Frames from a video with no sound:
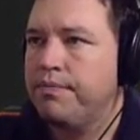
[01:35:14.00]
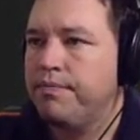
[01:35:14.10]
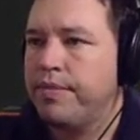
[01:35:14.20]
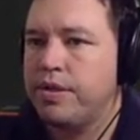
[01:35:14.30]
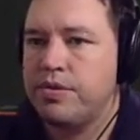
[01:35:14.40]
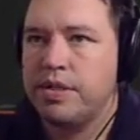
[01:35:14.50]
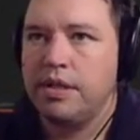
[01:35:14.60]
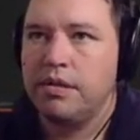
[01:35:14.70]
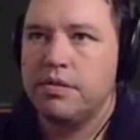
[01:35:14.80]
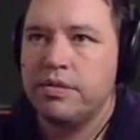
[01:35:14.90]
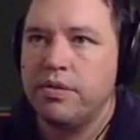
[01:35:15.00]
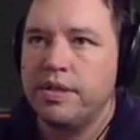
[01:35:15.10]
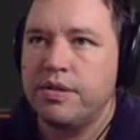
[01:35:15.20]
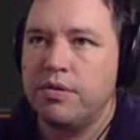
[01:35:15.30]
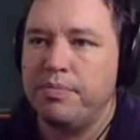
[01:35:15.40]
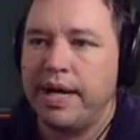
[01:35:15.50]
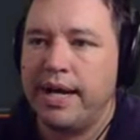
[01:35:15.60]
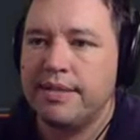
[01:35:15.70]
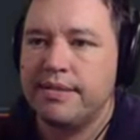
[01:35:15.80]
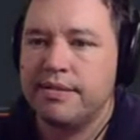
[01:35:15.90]
Interesting. So let's go
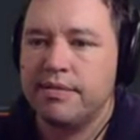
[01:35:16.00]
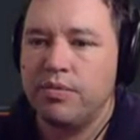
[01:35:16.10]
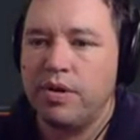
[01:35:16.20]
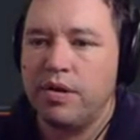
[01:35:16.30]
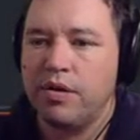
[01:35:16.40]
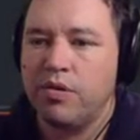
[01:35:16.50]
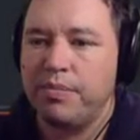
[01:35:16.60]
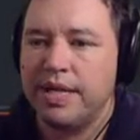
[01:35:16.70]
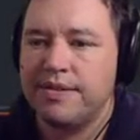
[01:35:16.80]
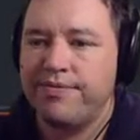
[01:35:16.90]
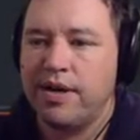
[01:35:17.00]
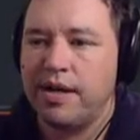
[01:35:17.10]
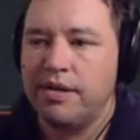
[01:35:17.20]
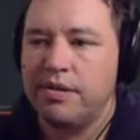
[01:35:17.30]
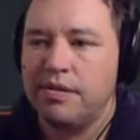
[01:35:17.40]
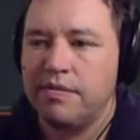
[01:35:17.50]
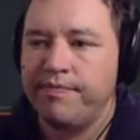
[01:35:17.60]
BATS. We're going to go to BATS file.